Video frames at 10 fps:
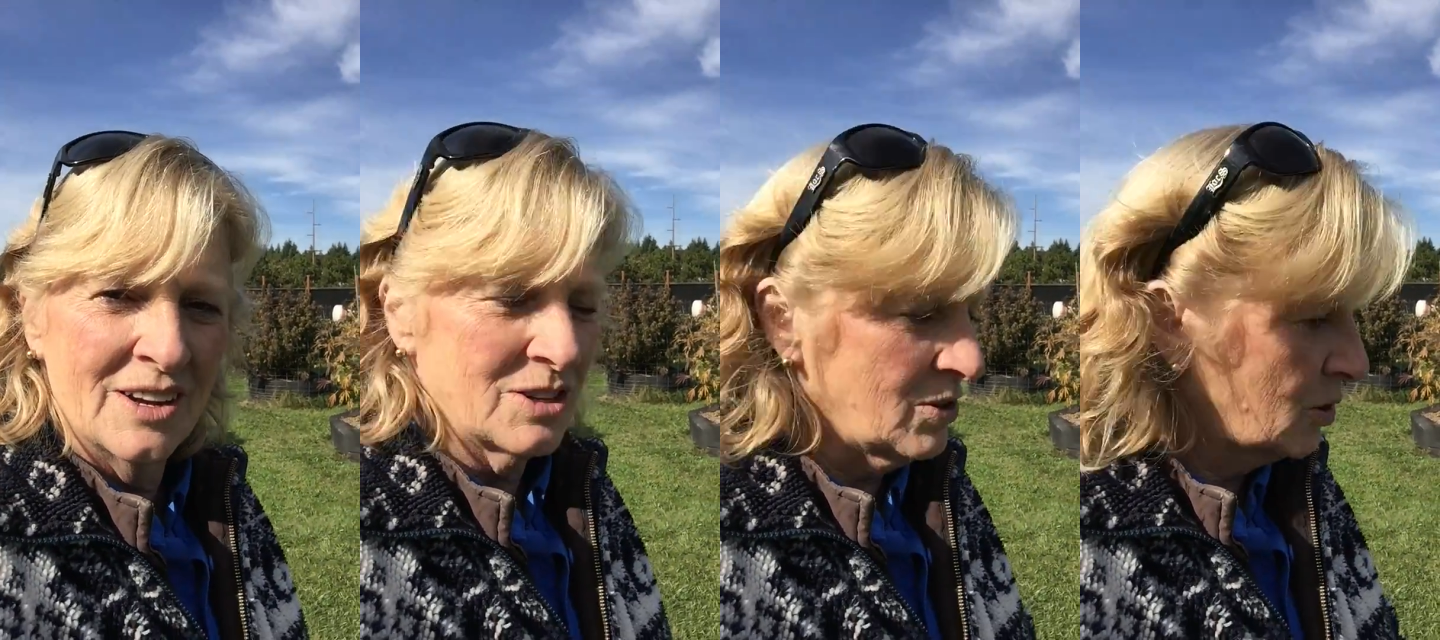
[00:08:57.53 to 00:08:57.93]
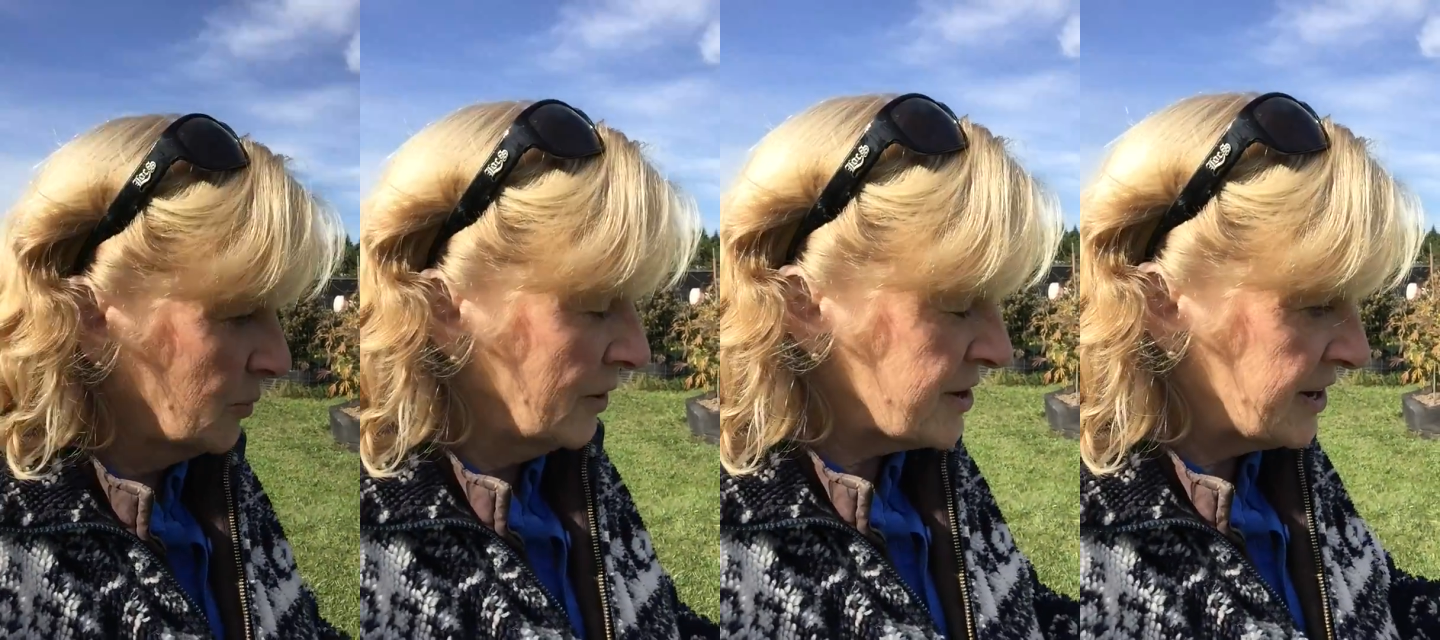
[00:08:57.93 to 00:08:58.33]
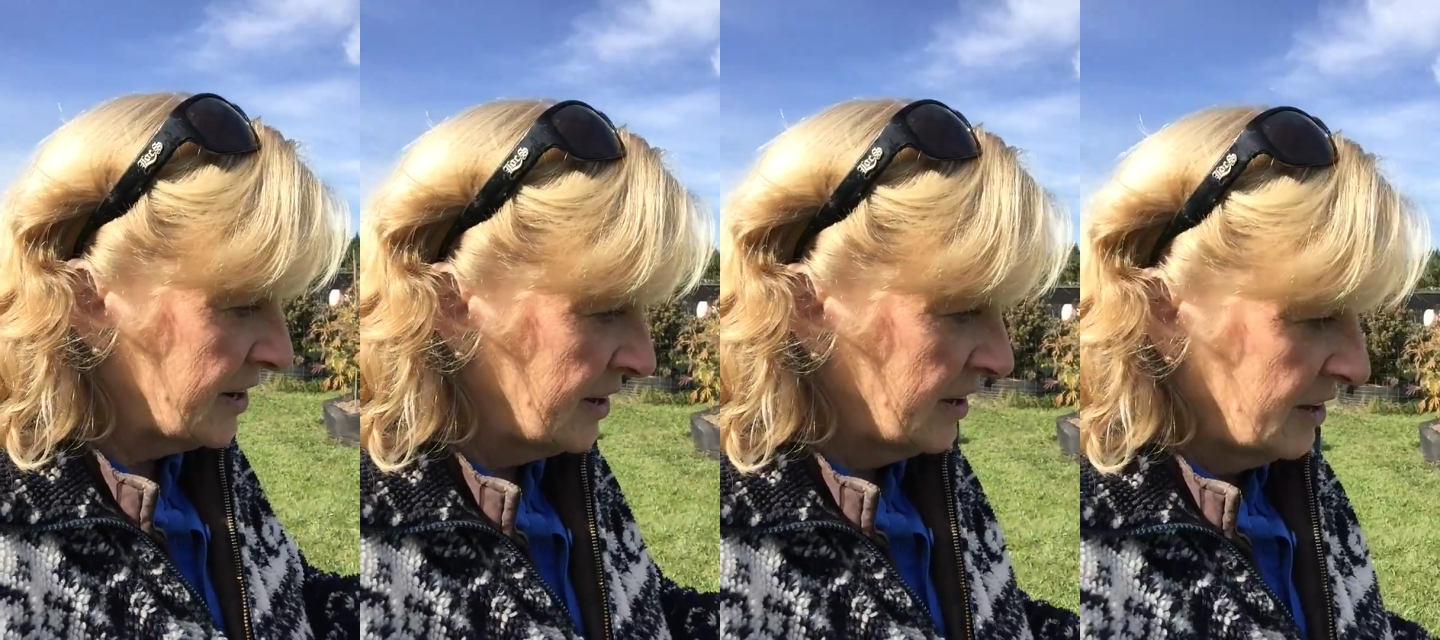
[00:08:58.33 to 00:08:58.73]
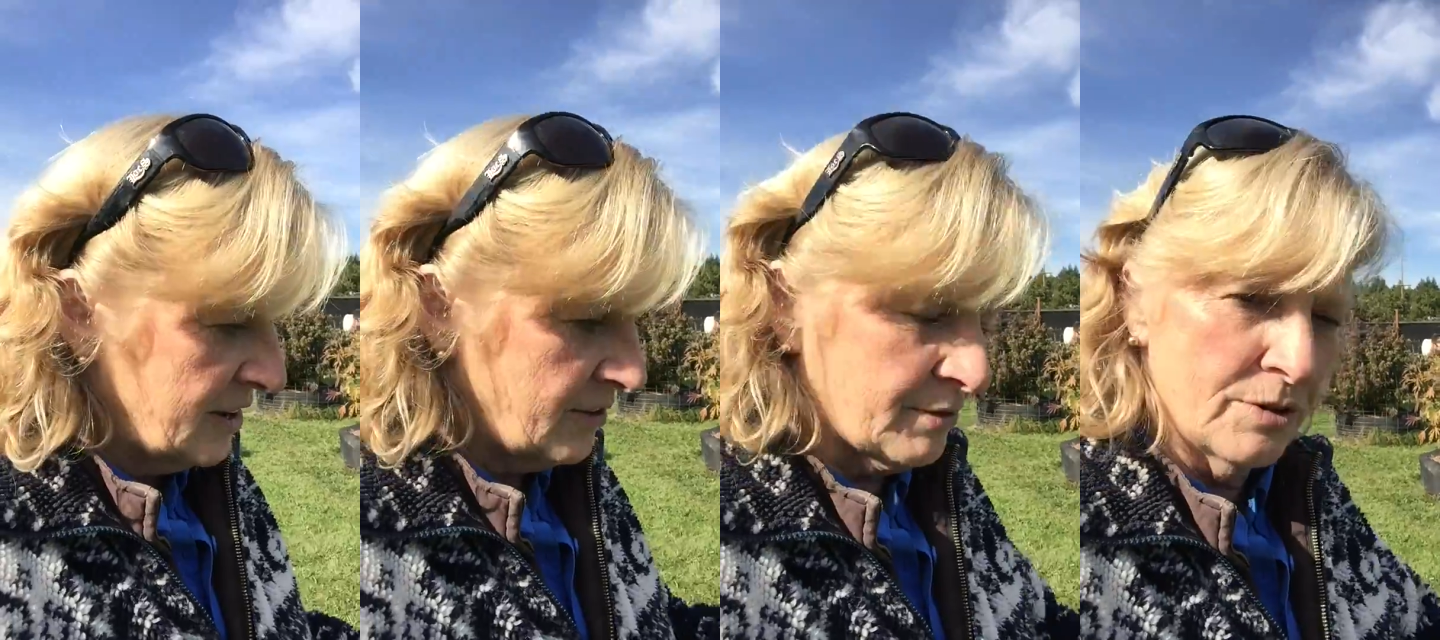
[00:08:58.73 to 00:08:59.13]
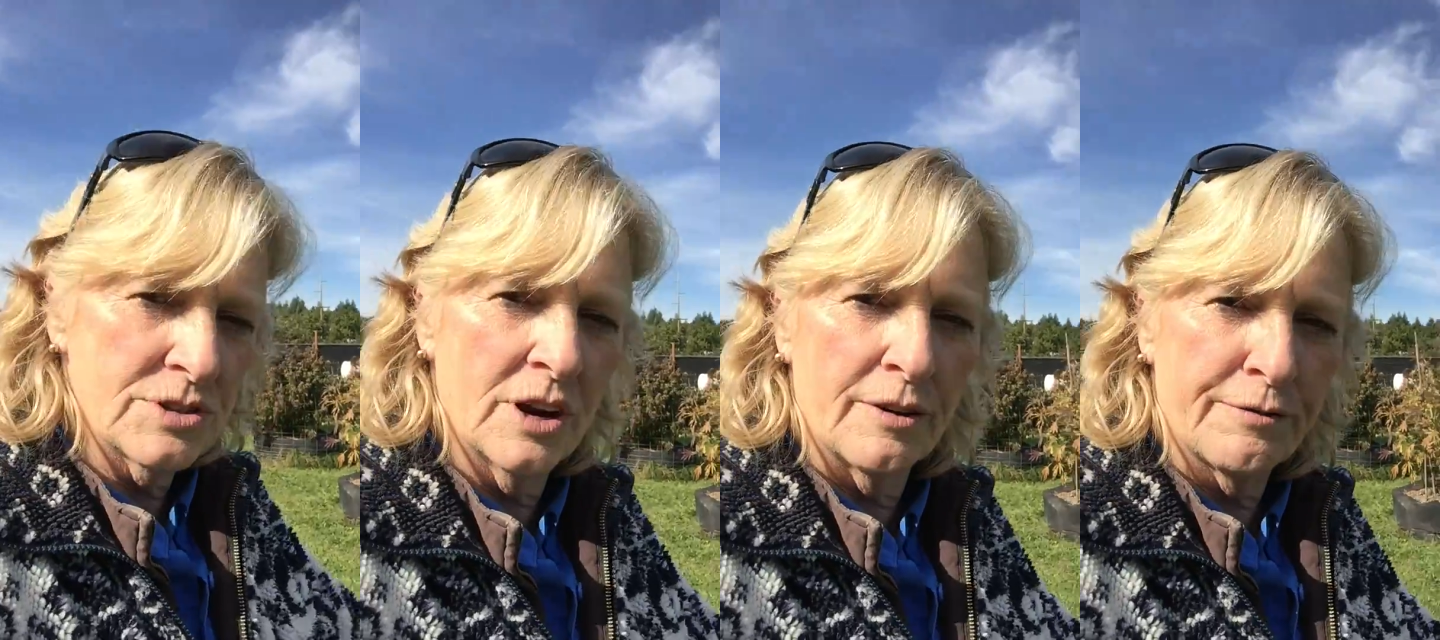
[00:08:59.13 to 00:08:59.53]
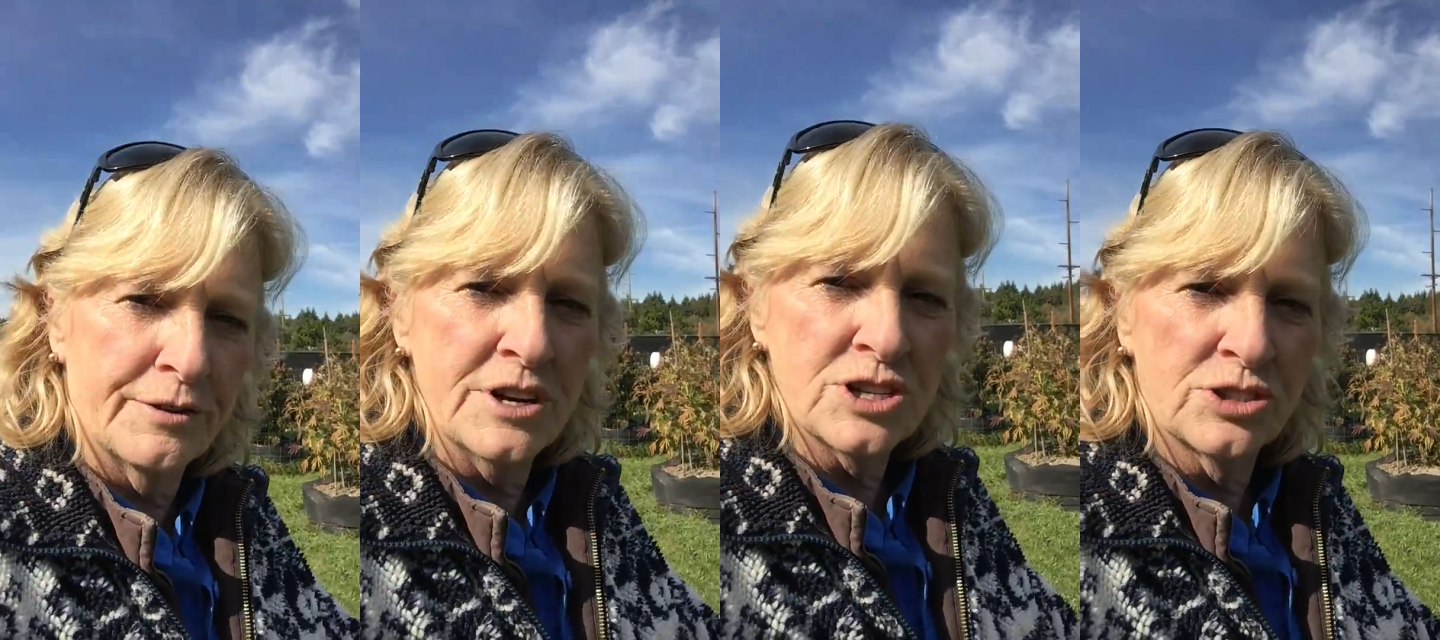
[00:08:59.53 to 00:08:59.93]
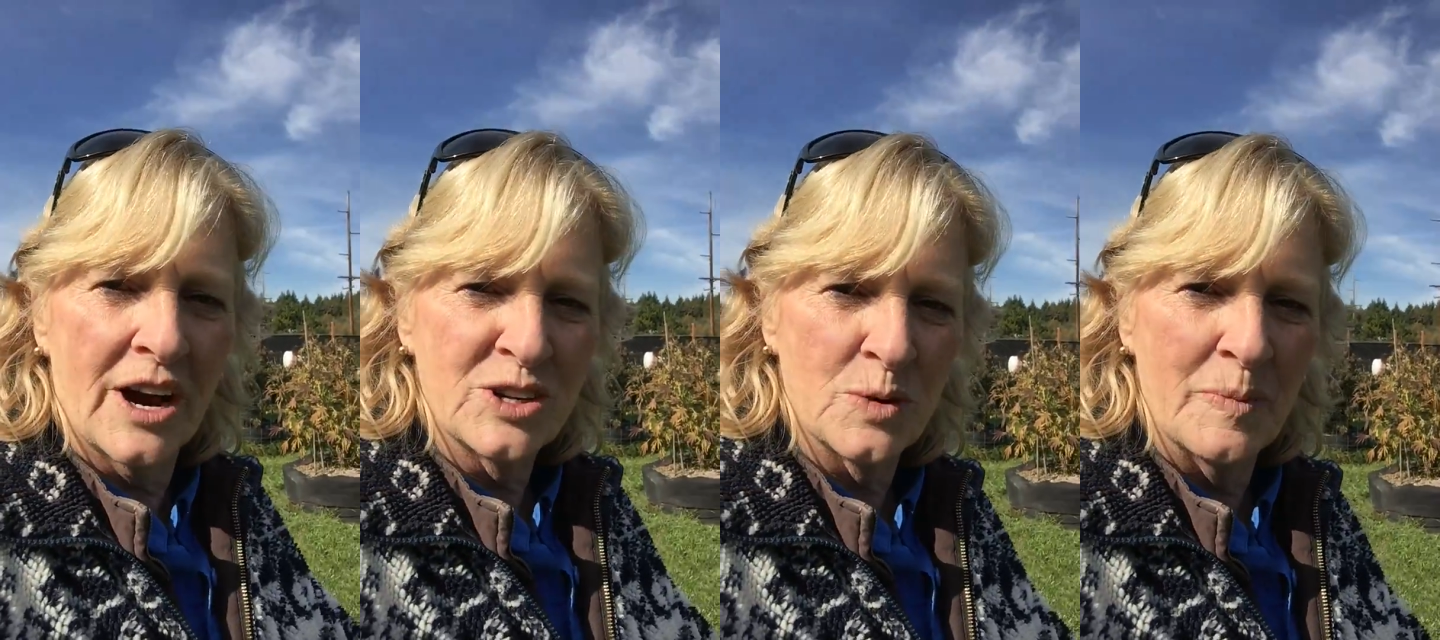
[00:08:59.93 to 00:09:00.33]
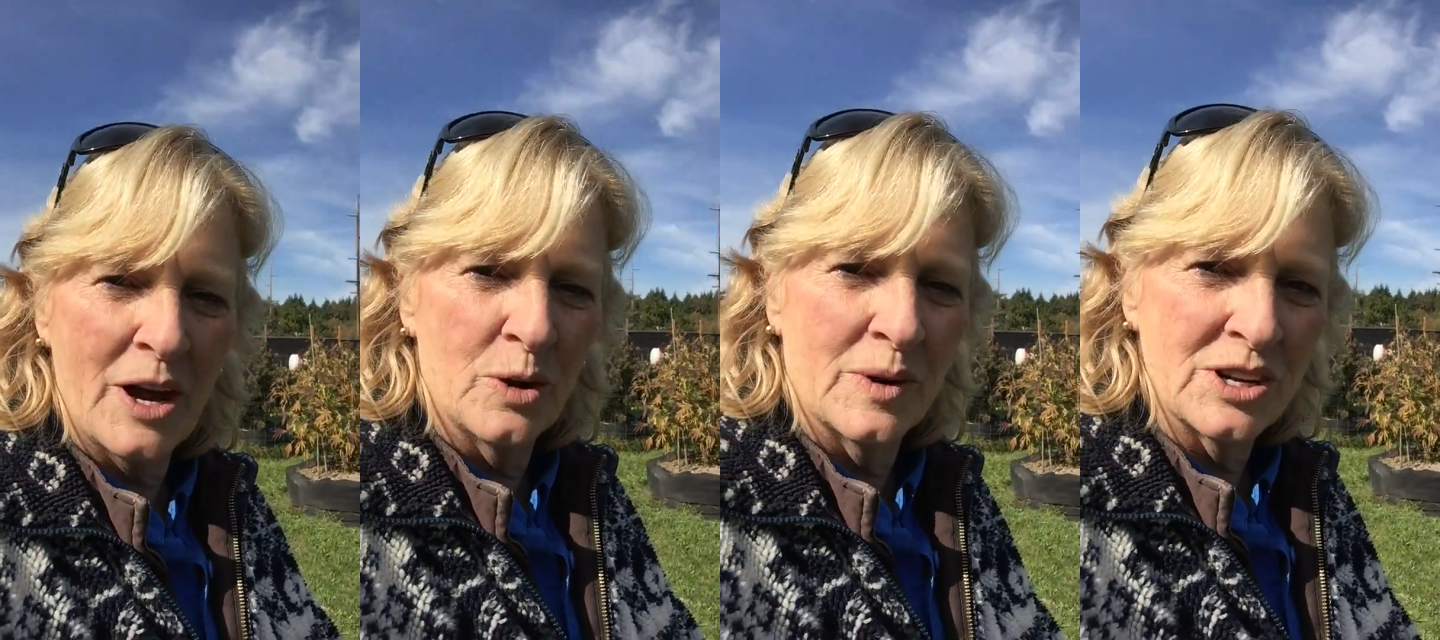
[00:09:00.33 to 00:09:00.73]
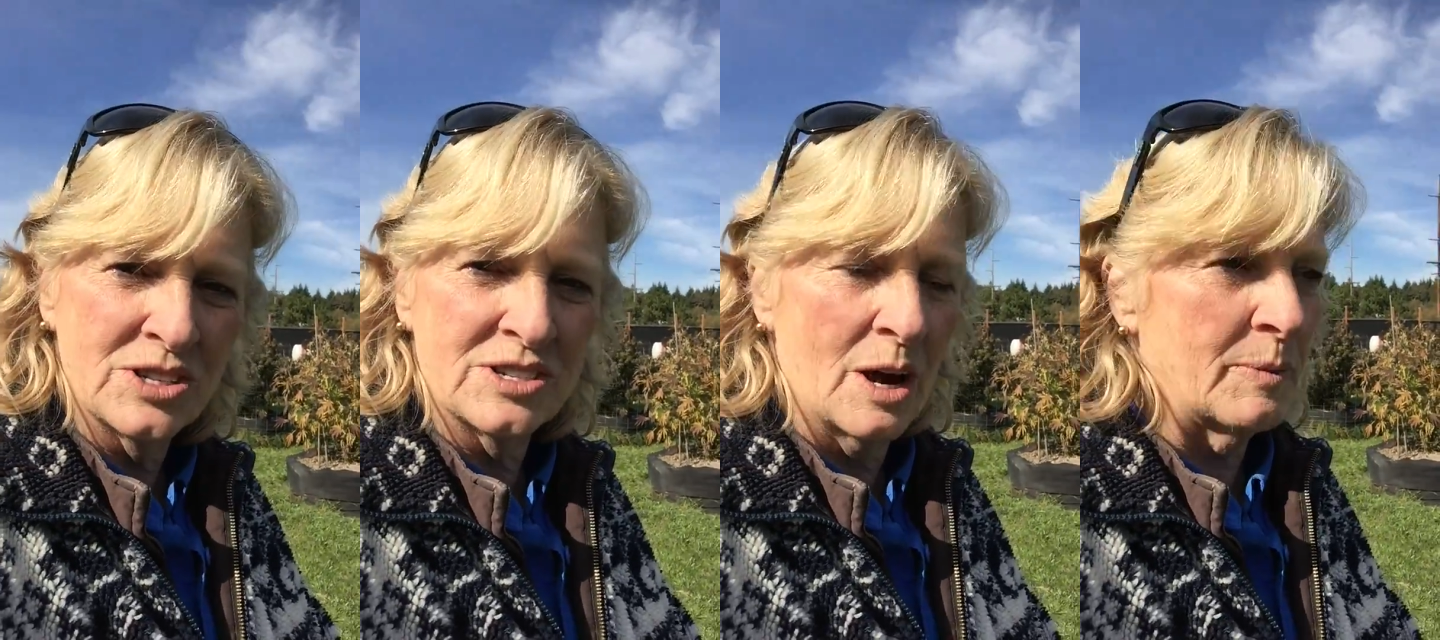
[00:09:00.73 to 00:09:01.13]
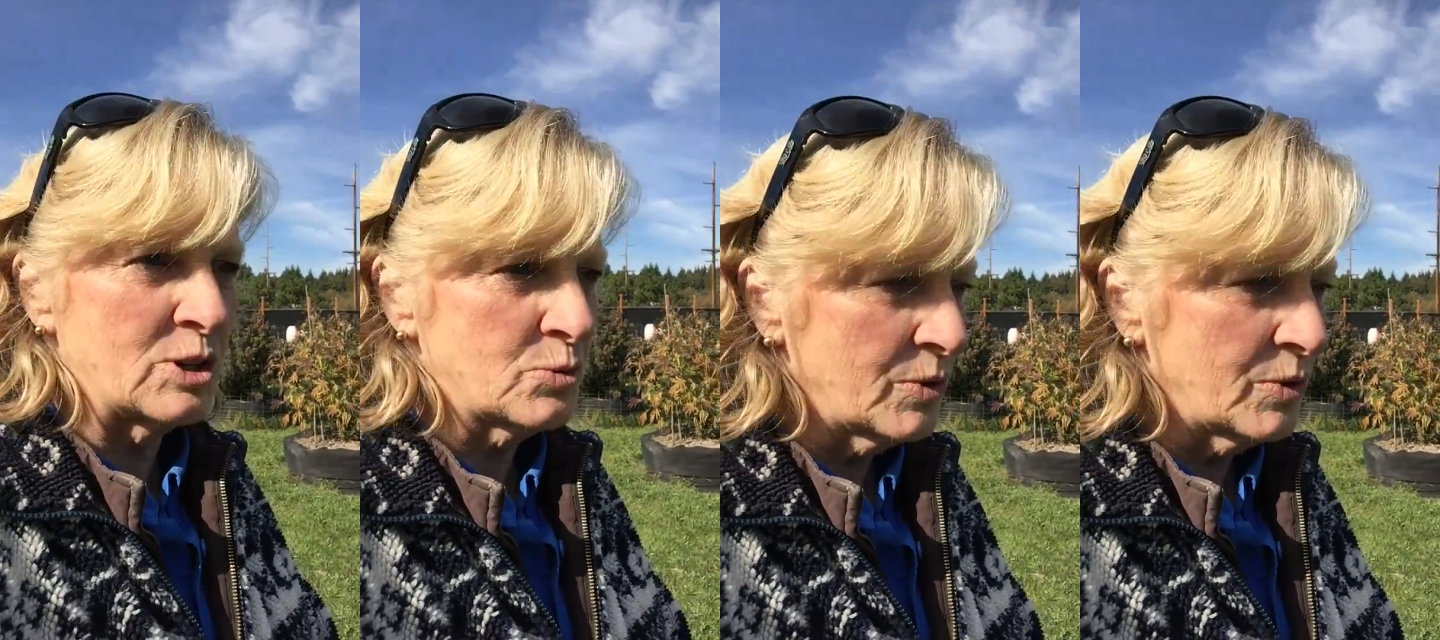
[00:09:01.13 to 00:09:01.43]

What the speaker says: to go to work, he throws on a freeze-dried tomato on his sandwich.